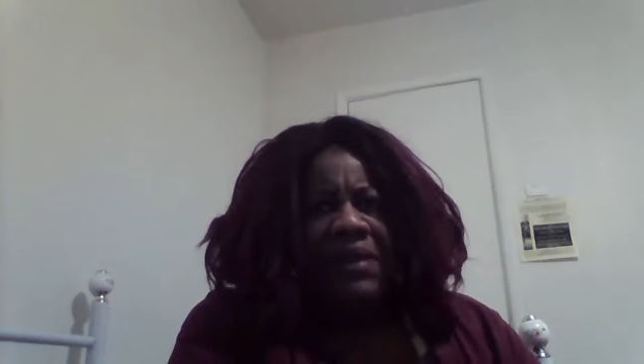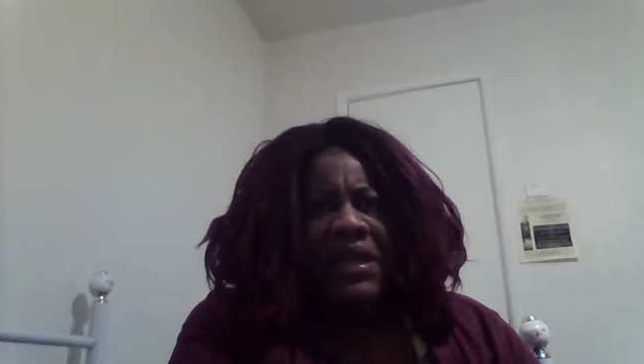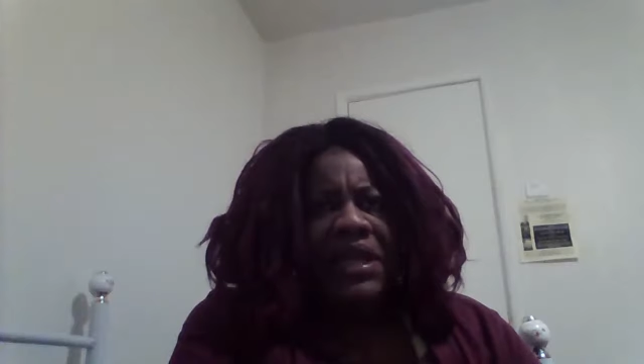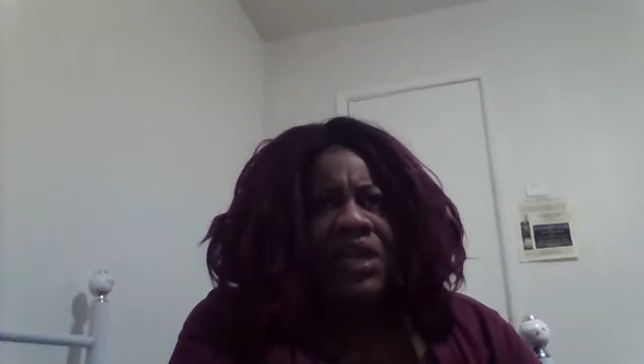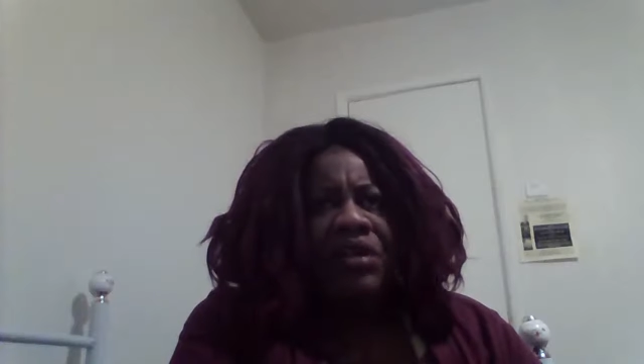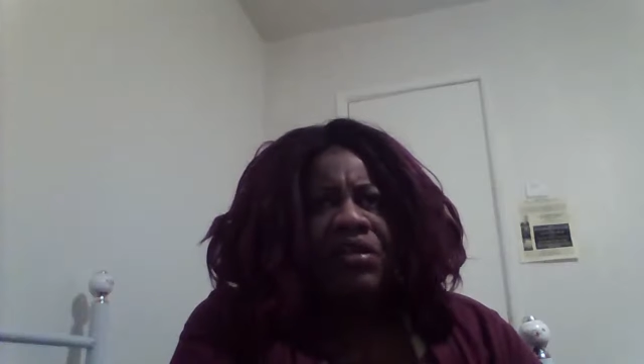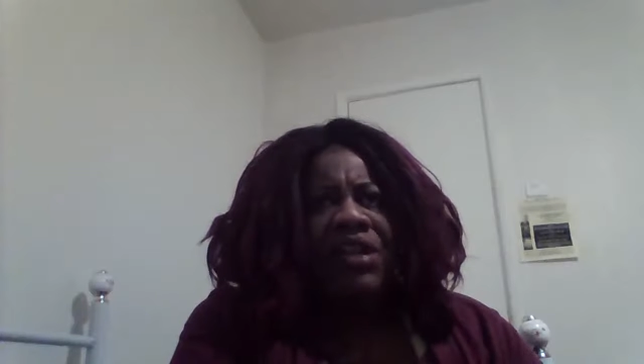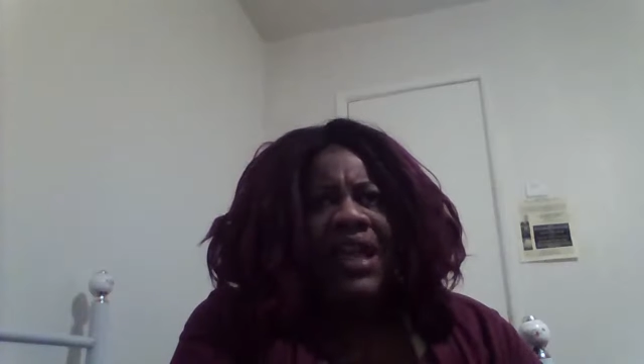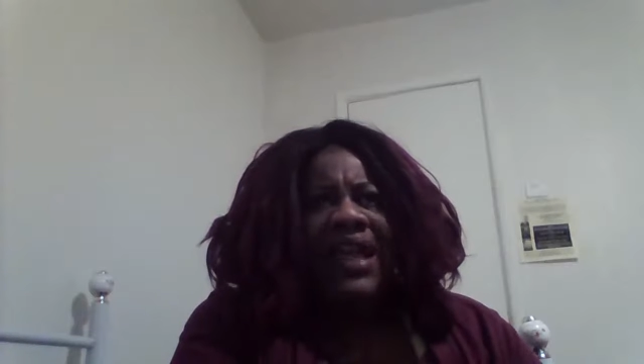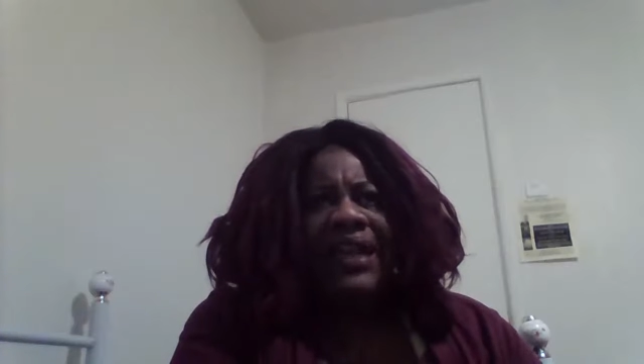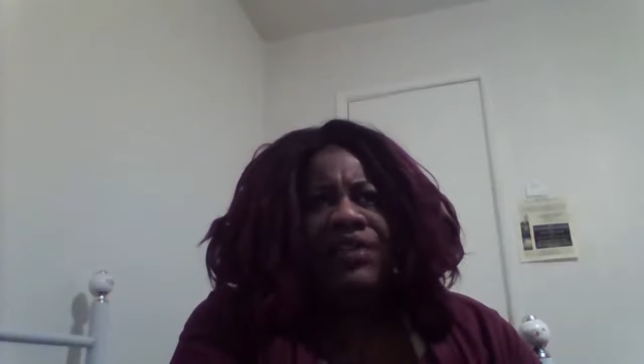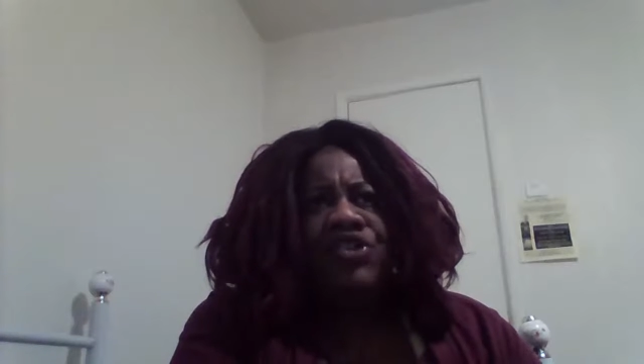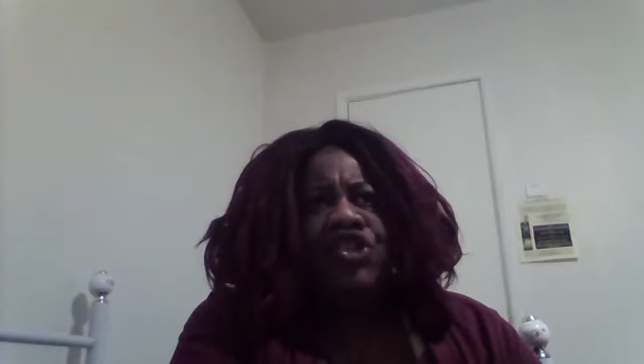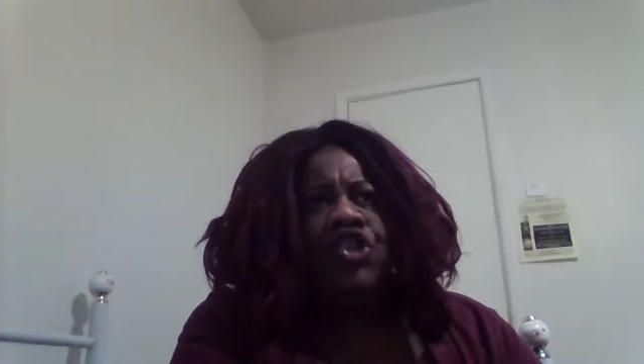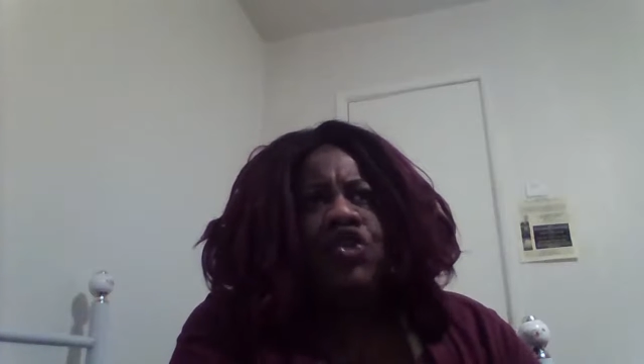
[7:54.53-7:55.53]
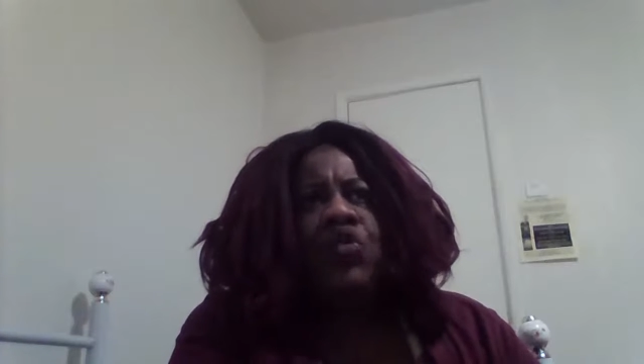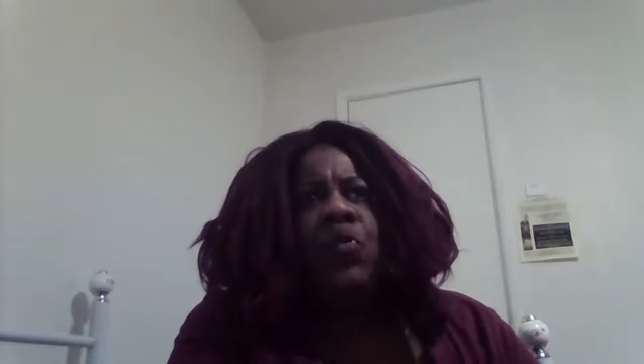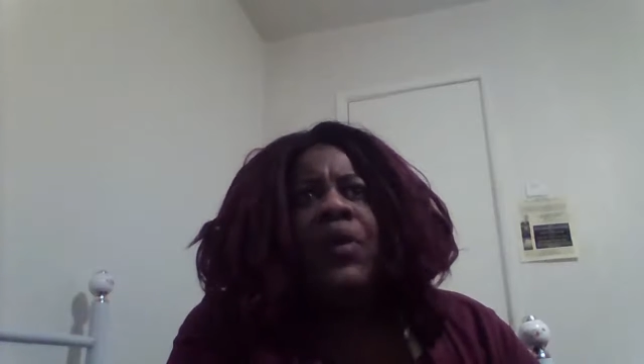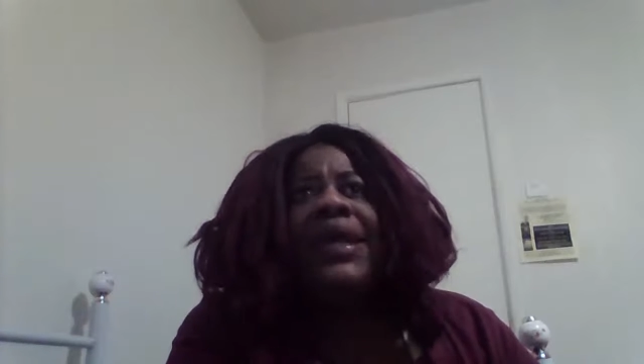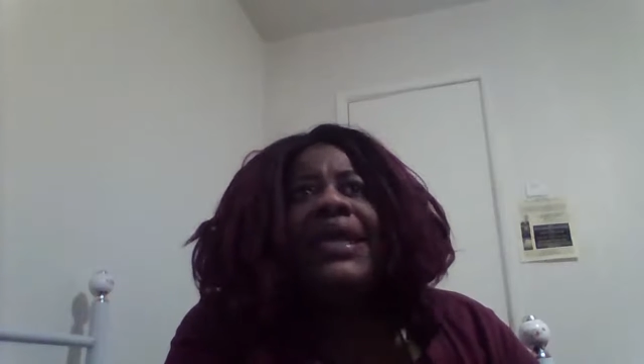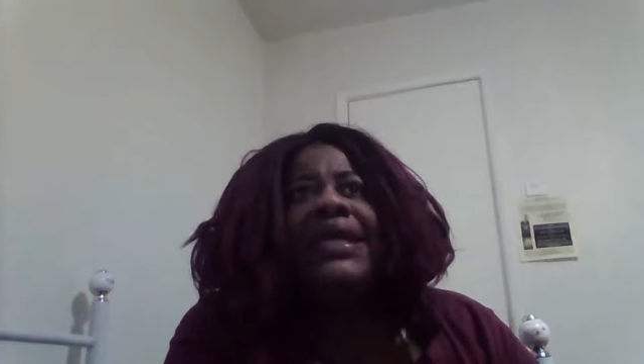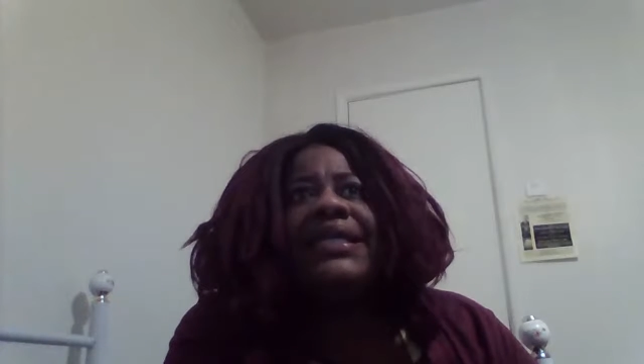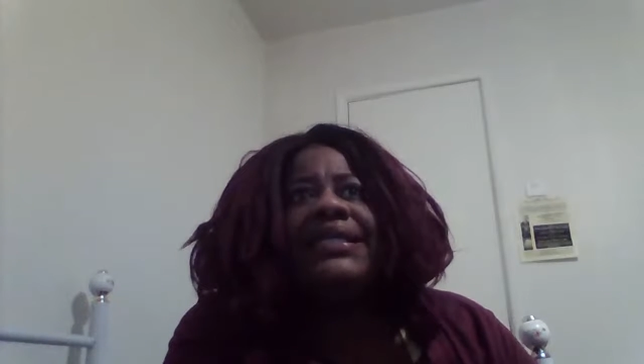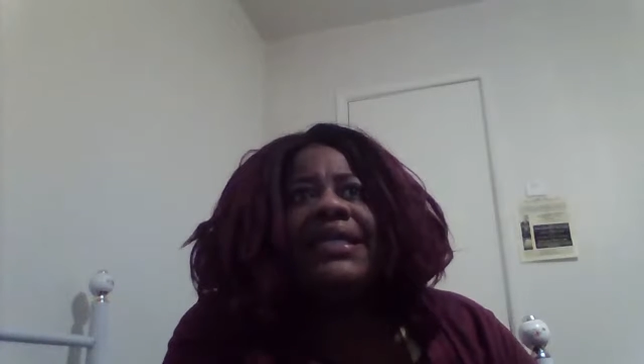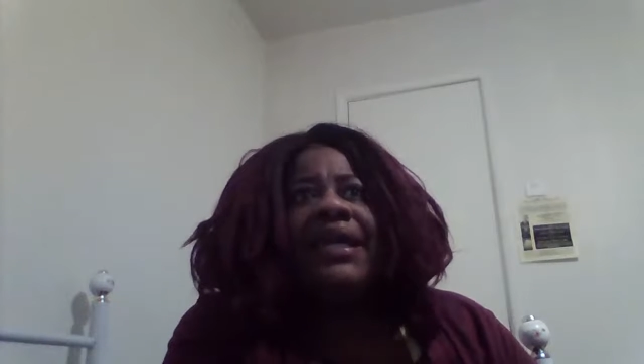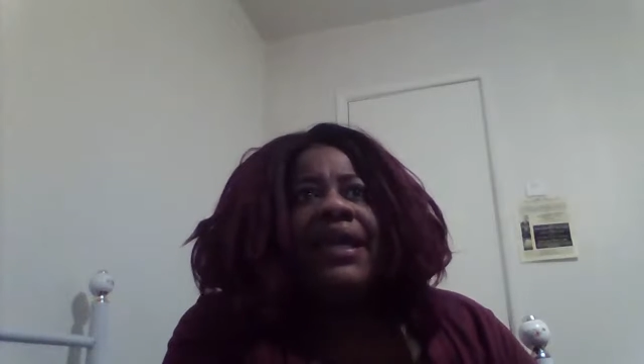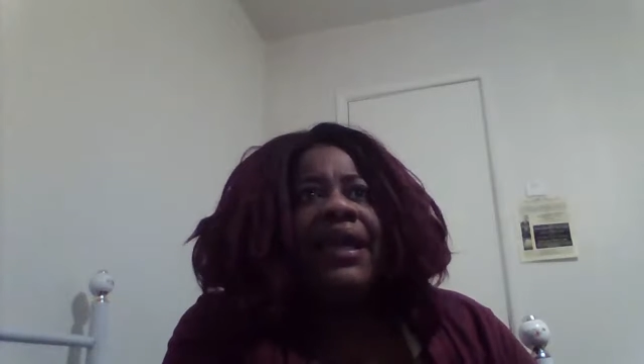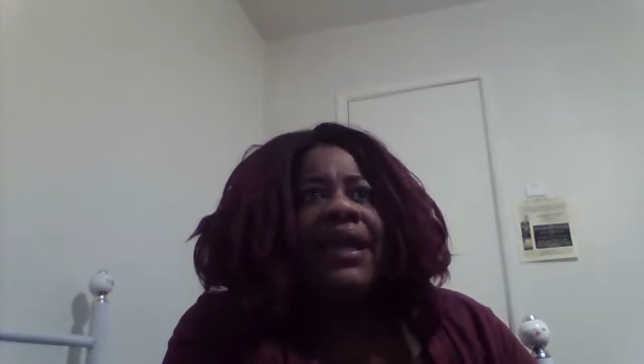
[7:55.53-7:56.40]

been here like 2 weeks,